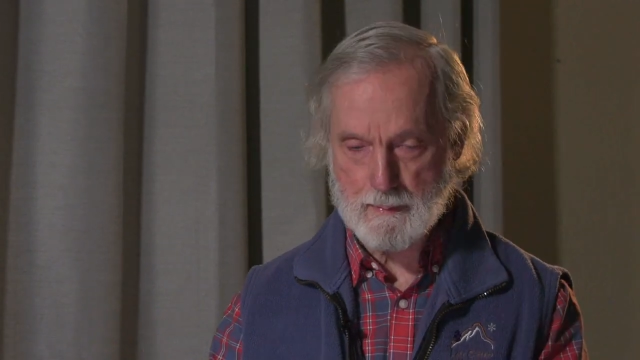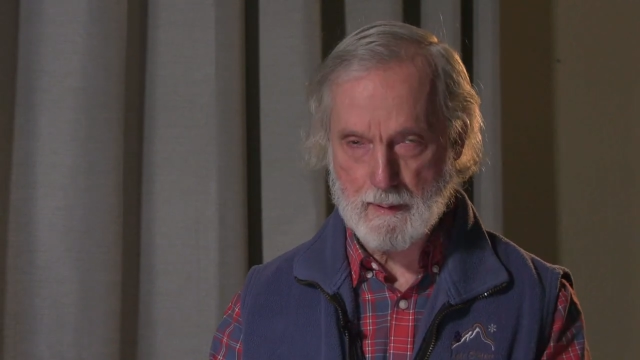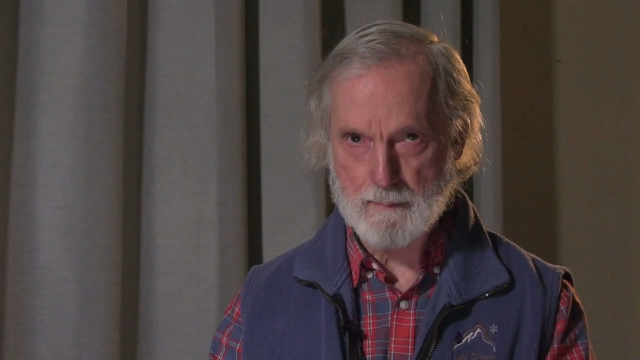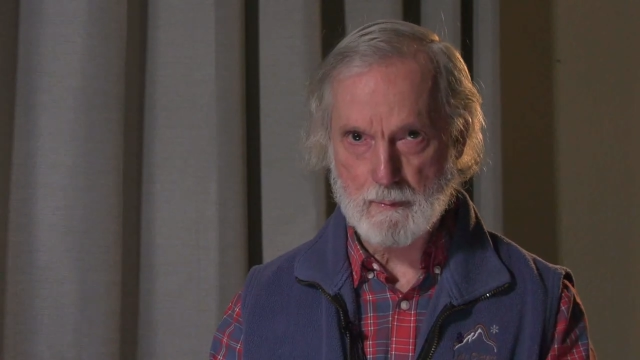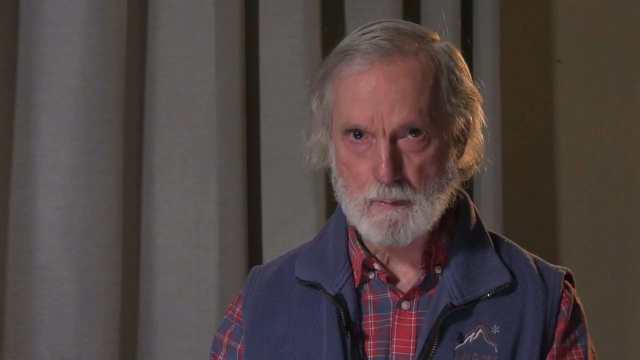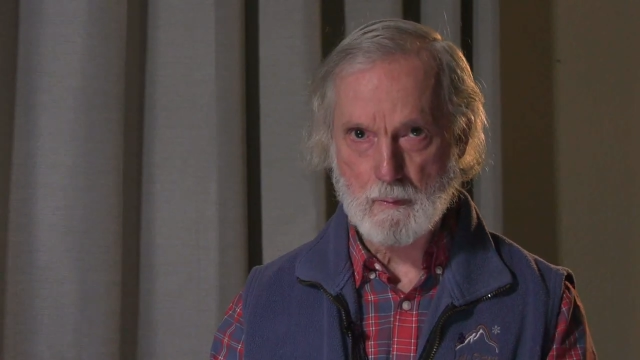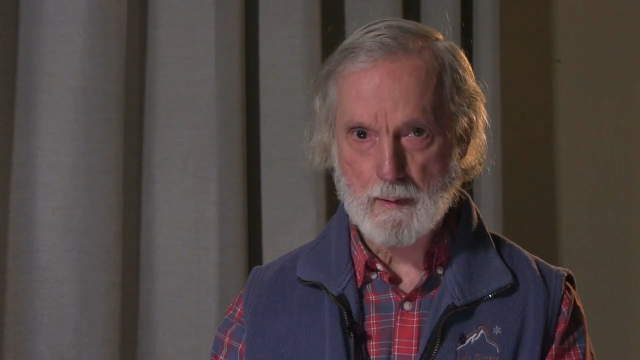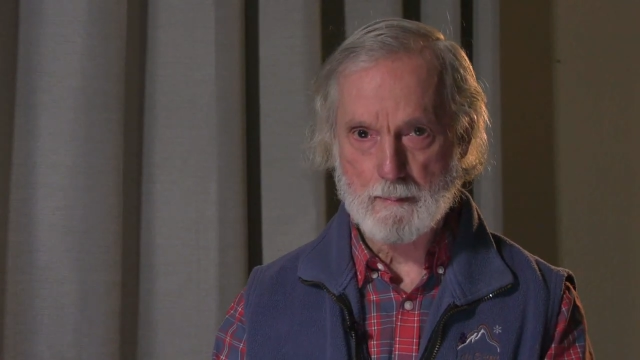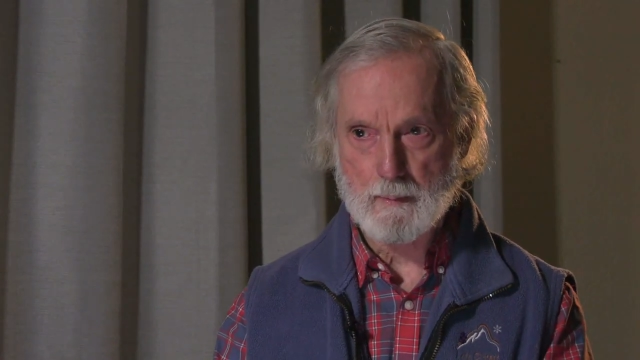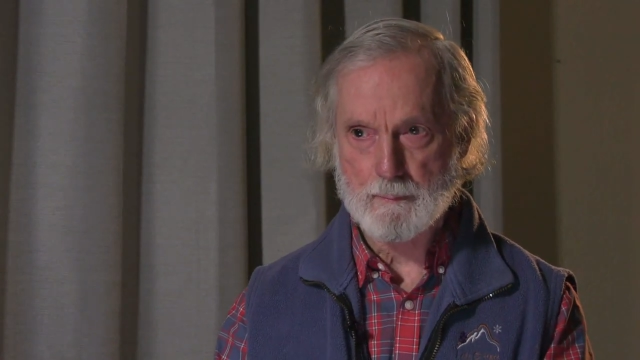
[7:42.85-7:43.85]
It's evil
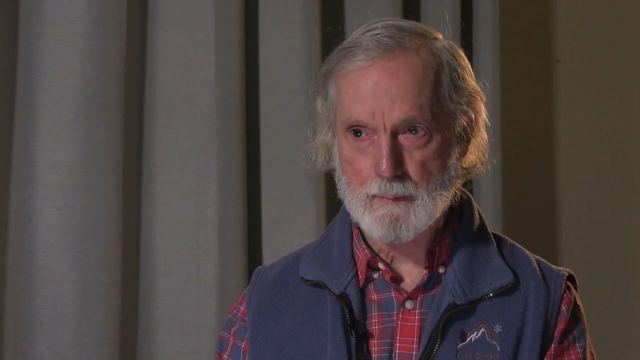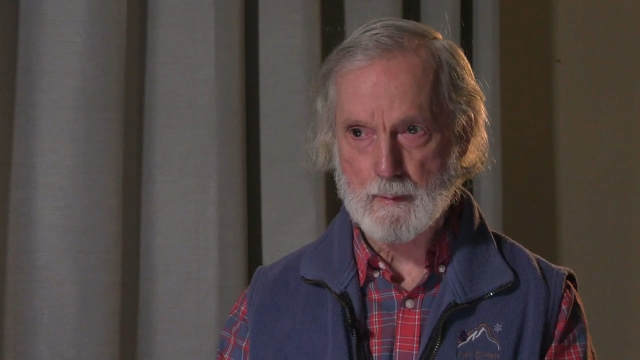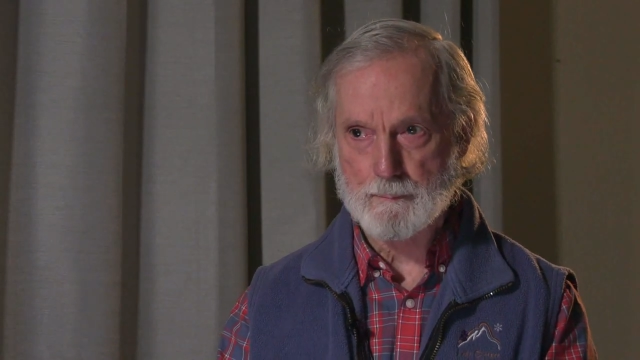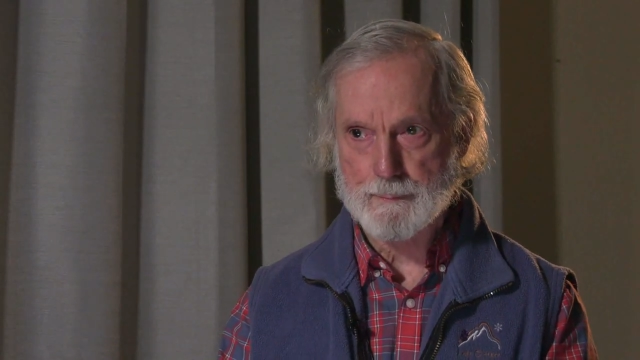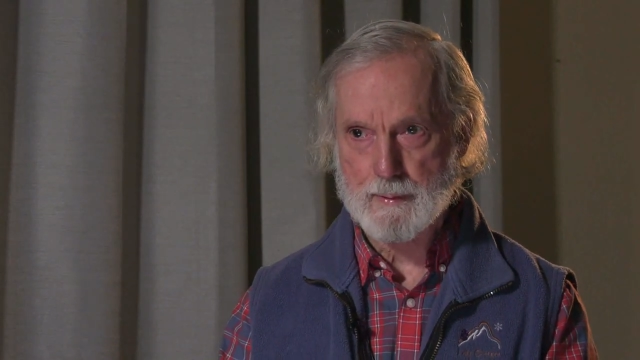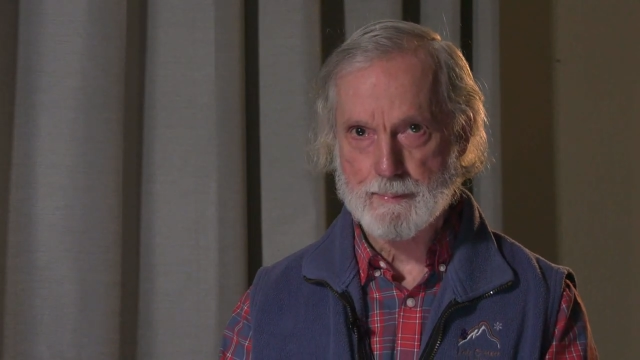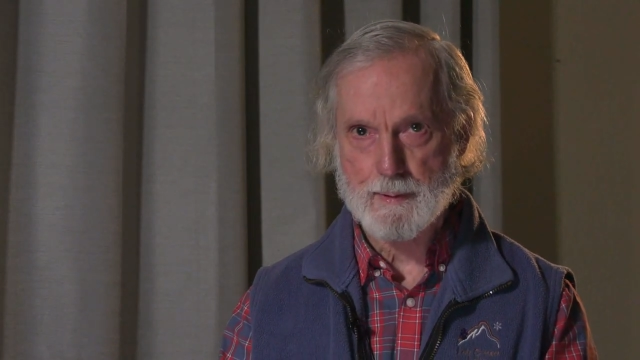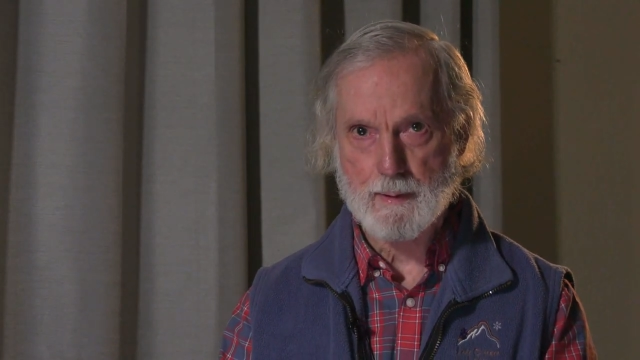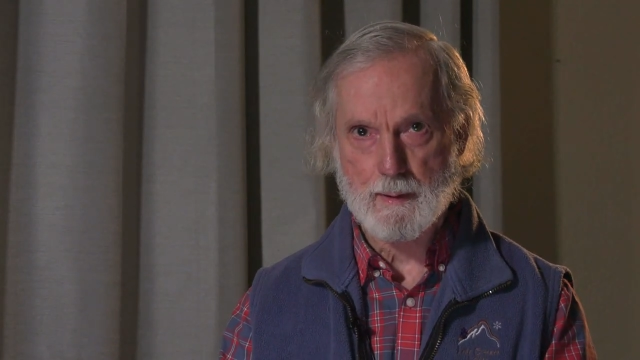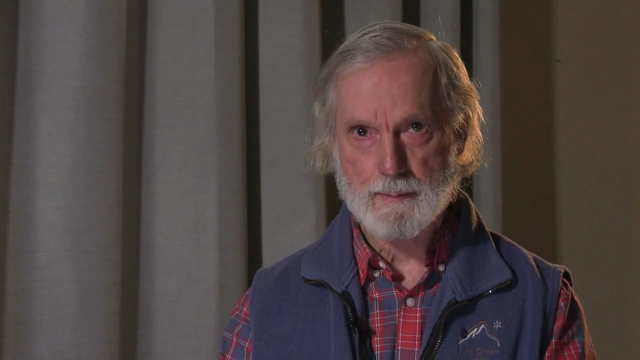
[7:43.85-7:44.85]
crime of, of
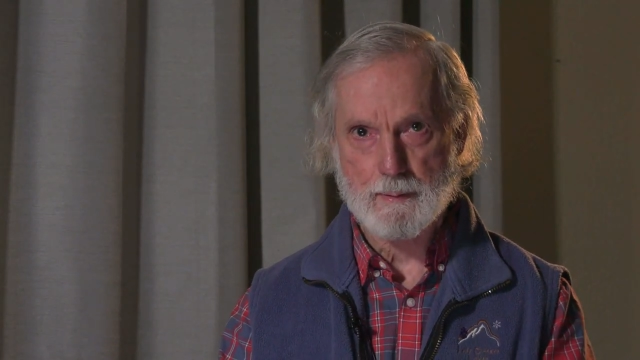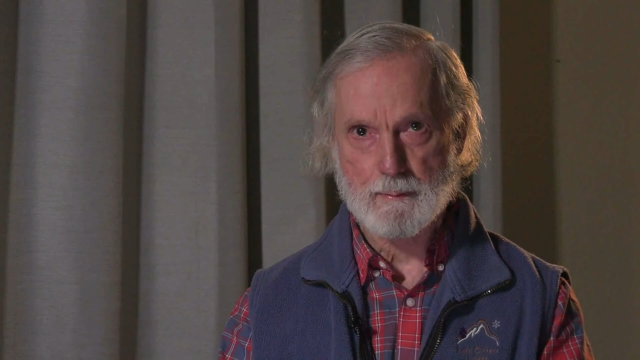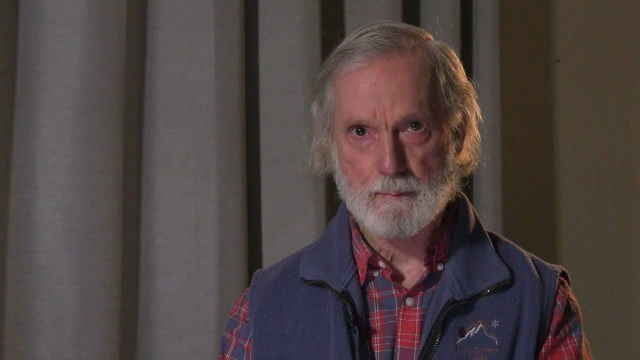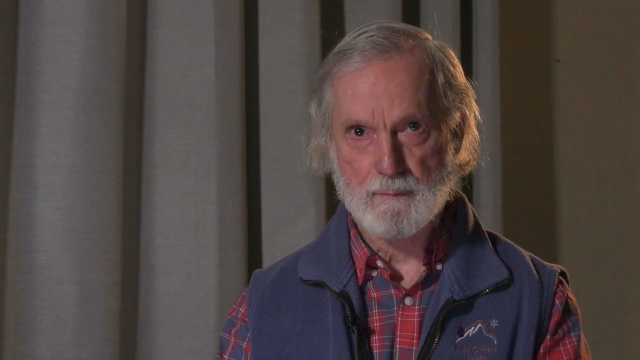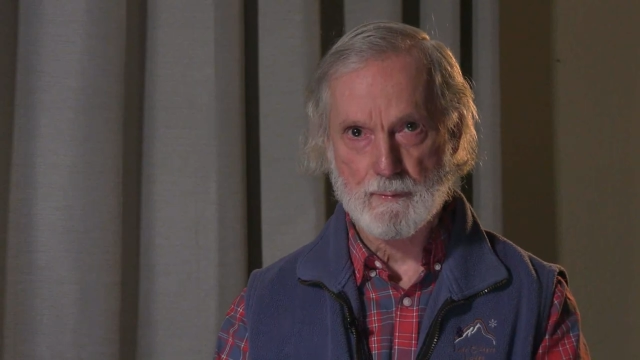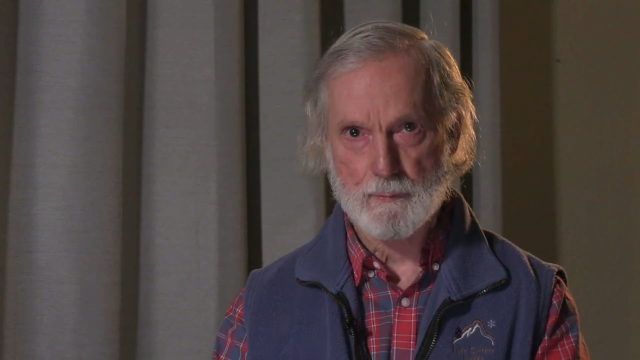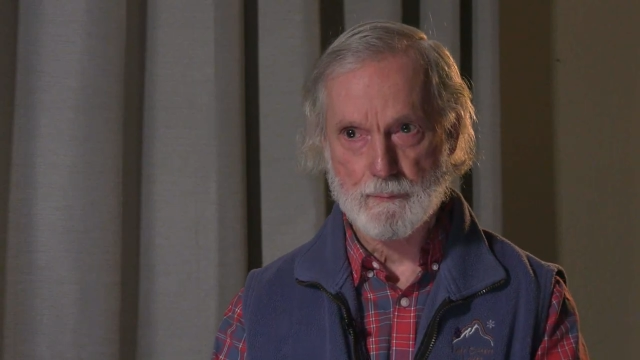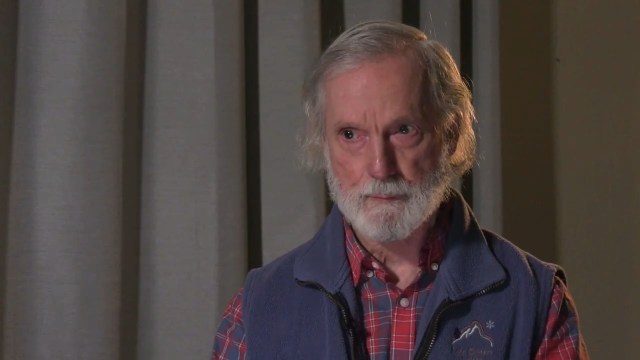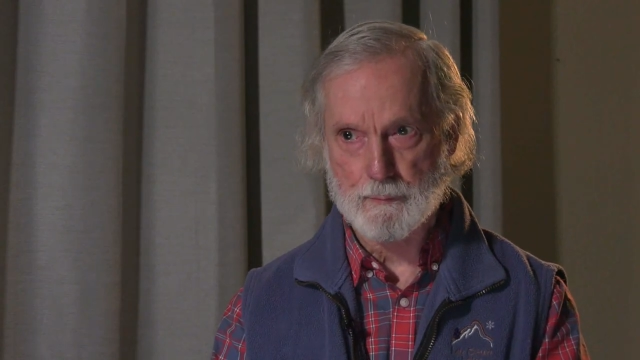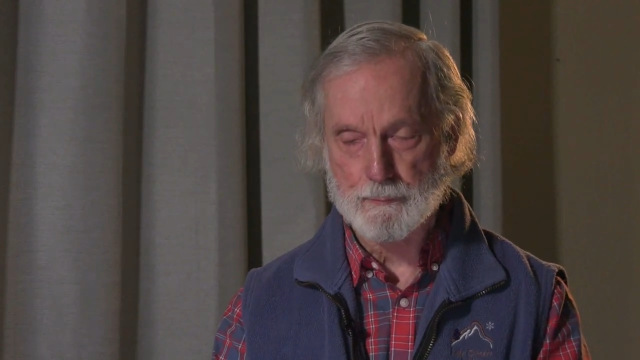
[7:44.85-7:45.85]
subsidizing fossil
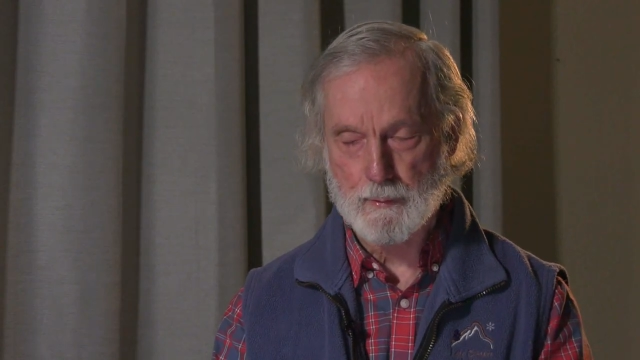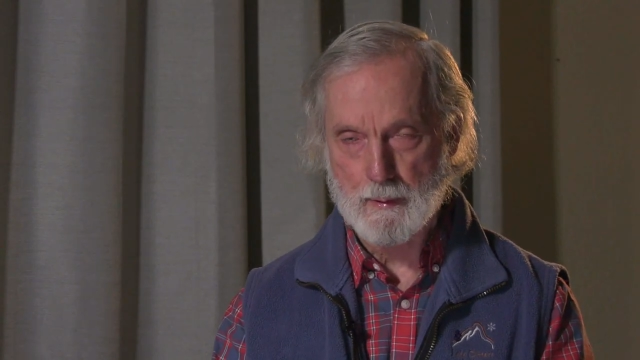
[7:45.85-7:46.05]
fuels